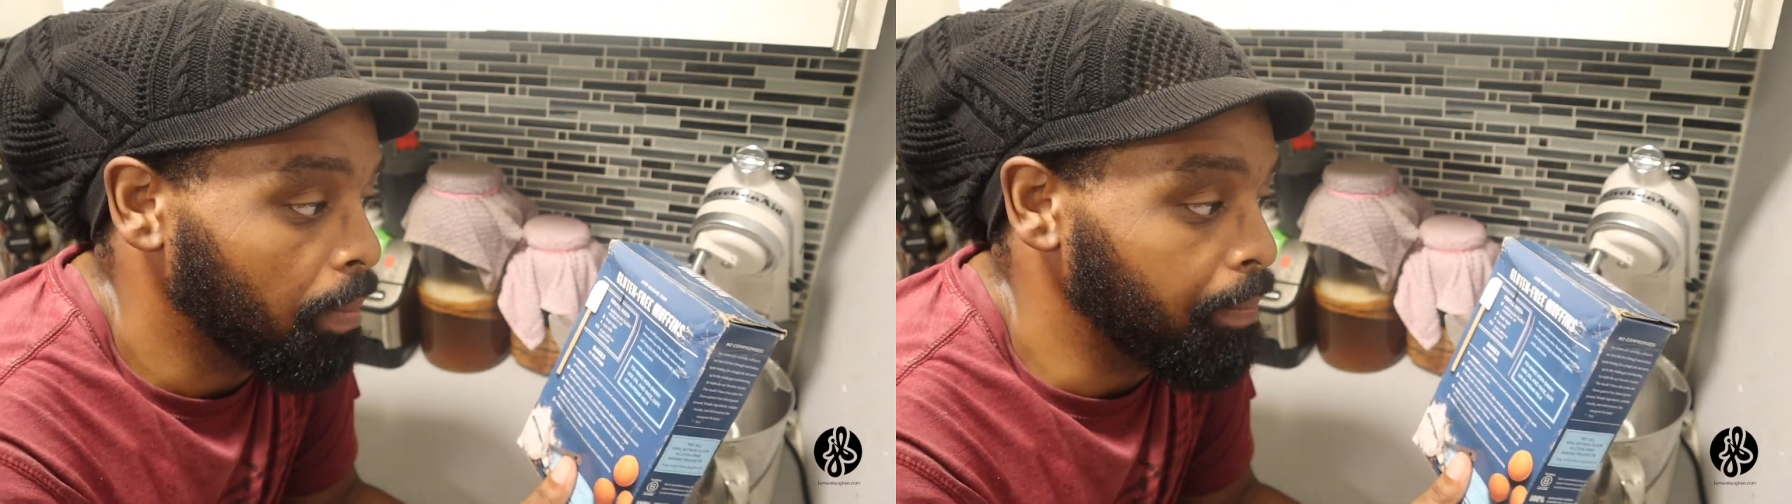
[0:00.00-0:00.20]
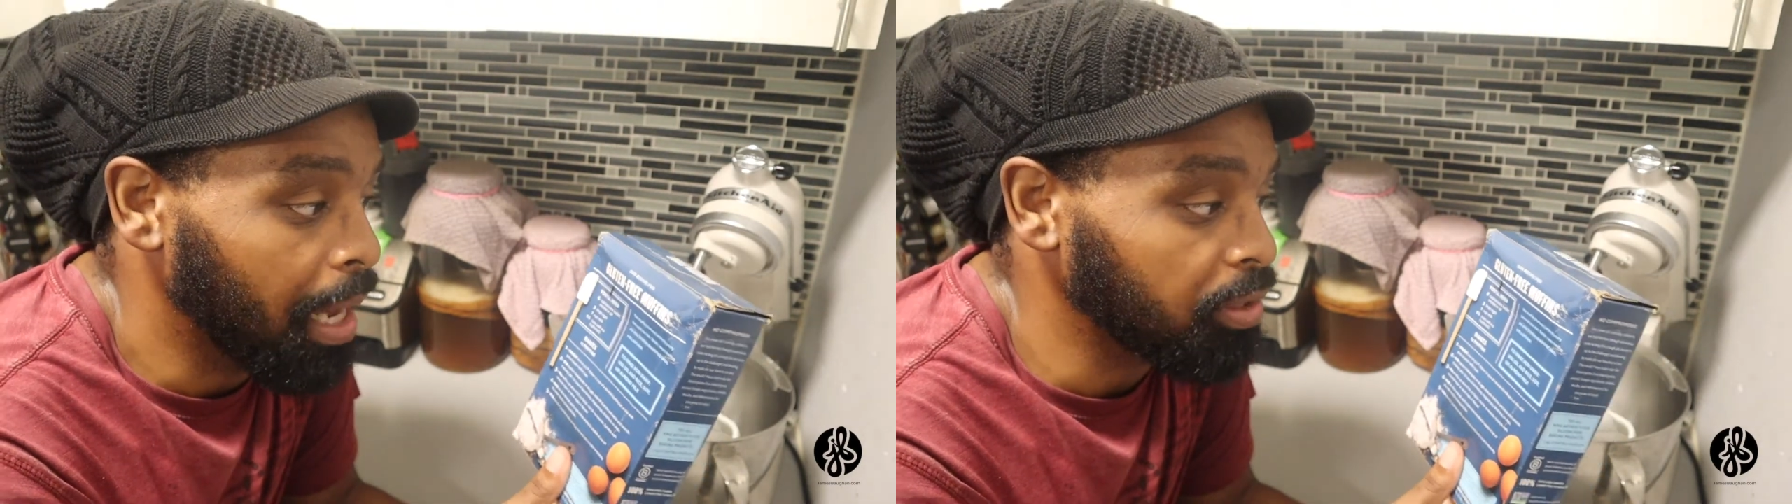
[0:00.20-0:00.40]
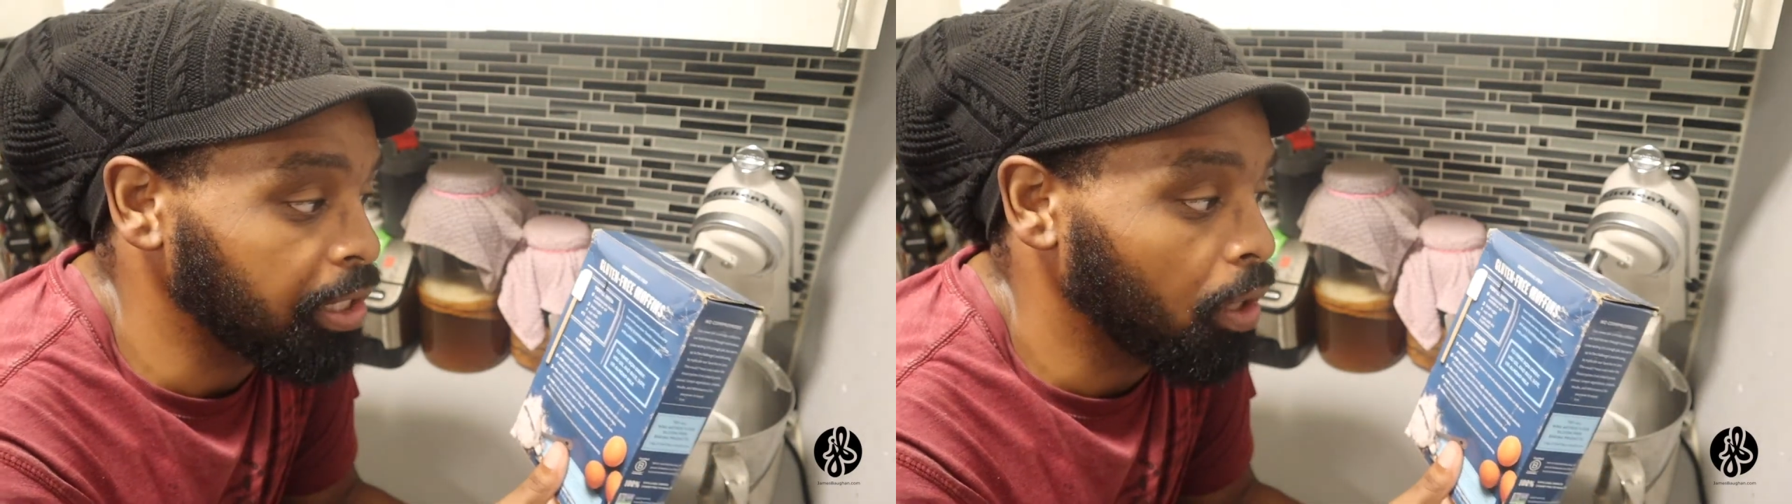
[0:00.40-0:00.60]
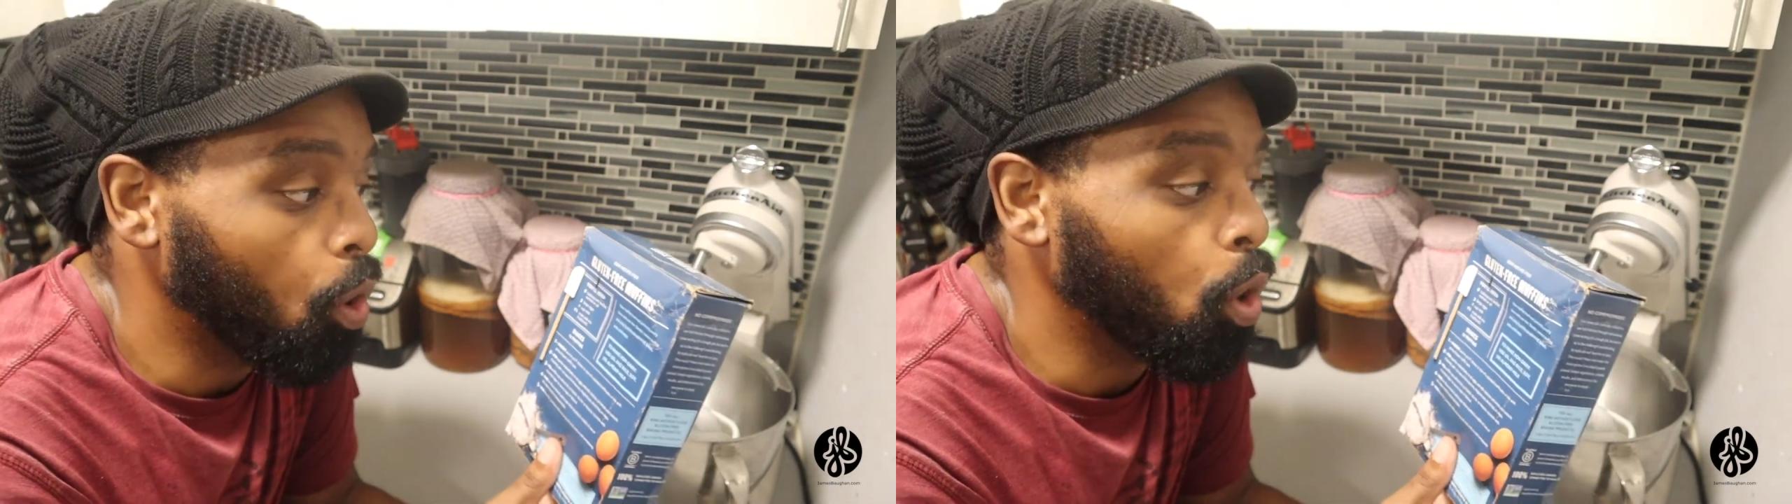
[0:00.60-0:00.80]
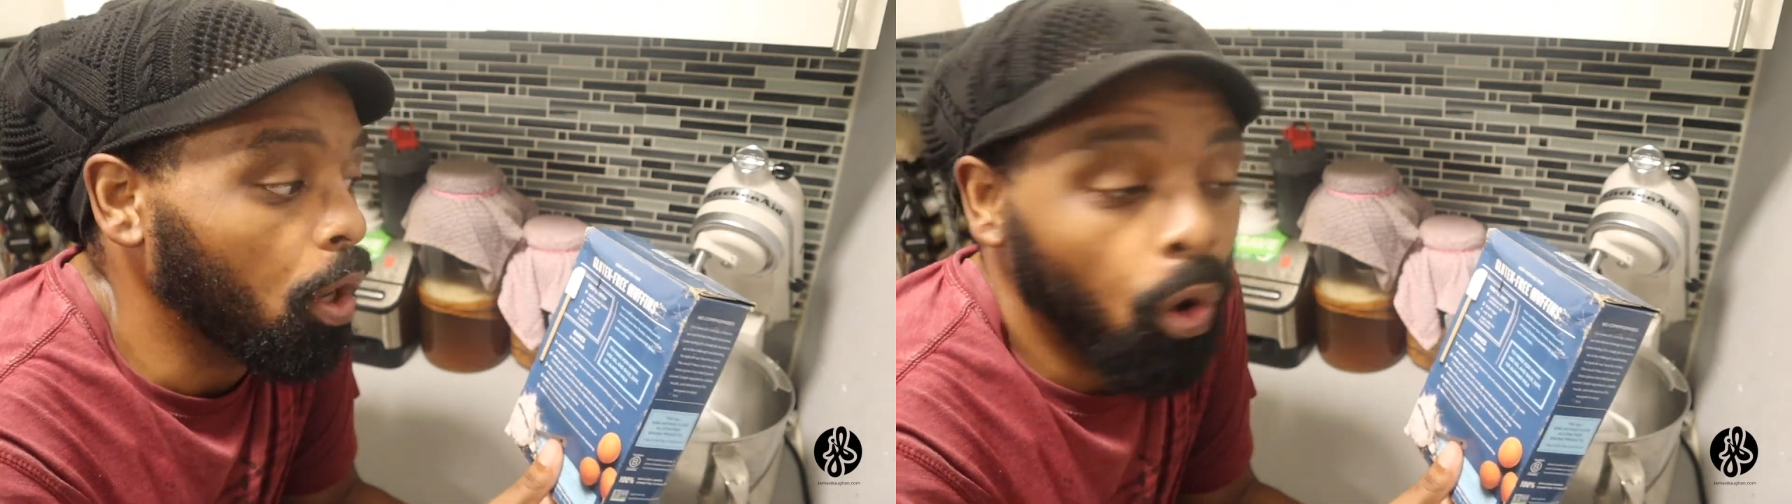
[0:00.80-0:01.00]
melted
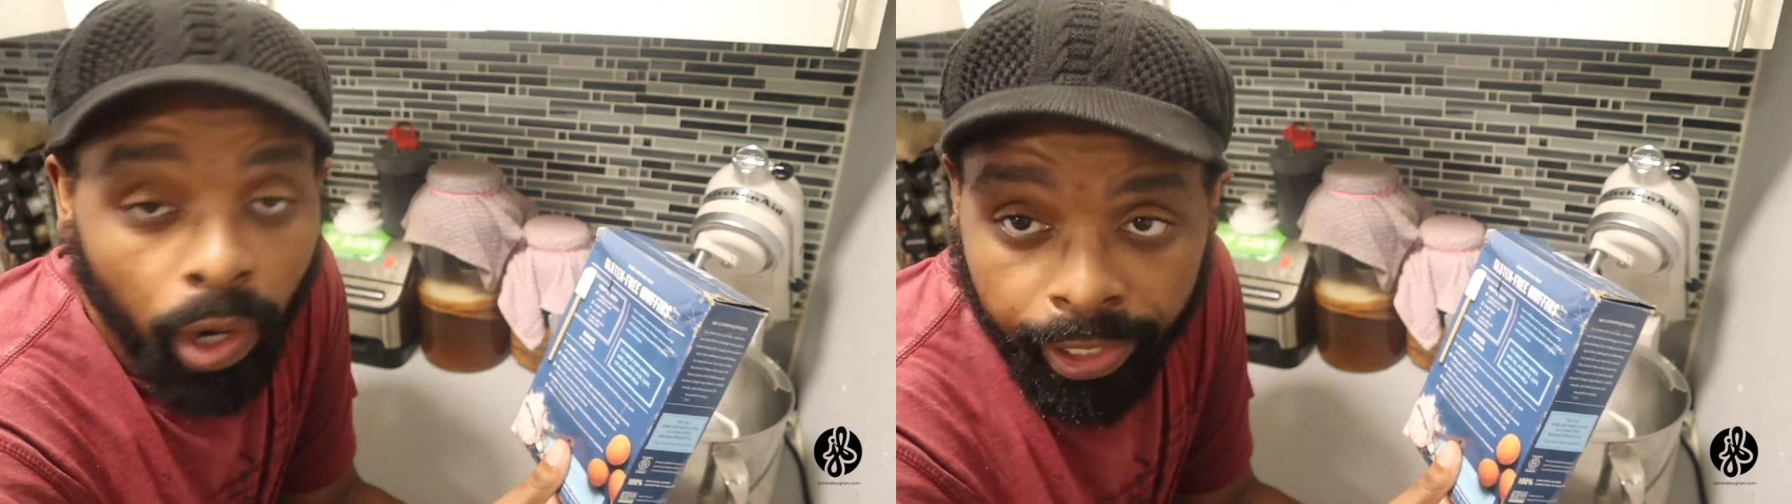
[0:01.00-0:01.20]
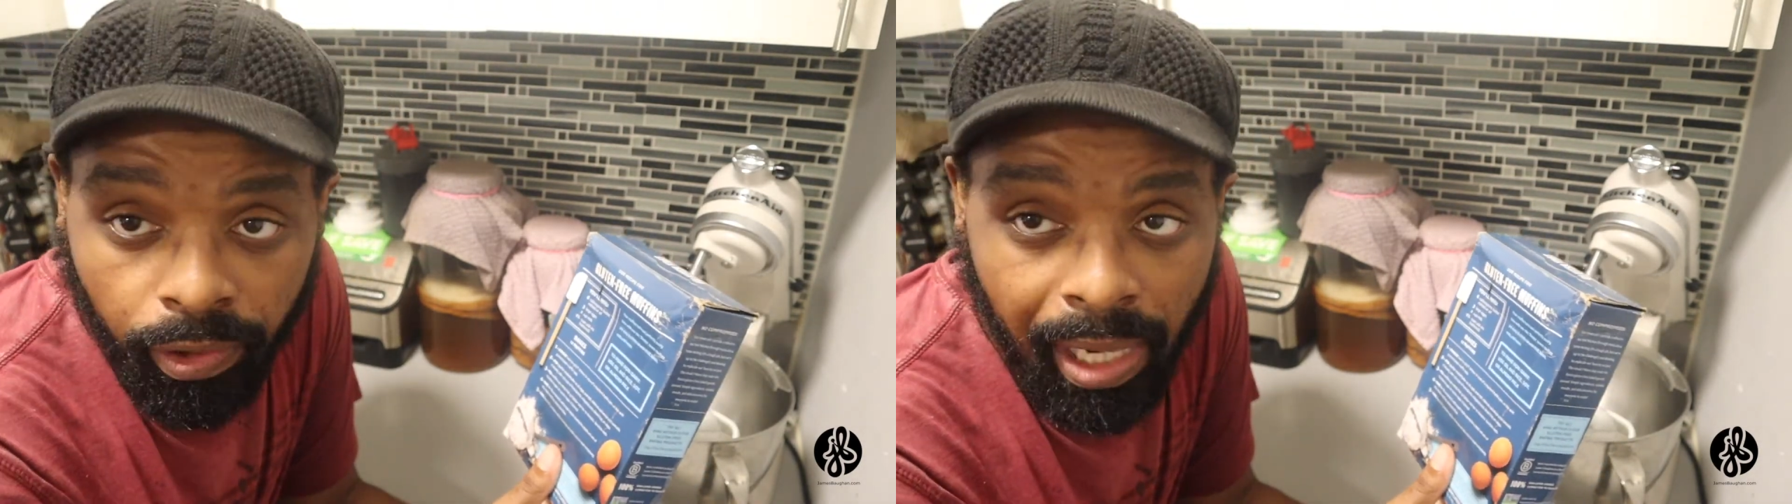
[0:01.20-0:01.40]
or oil.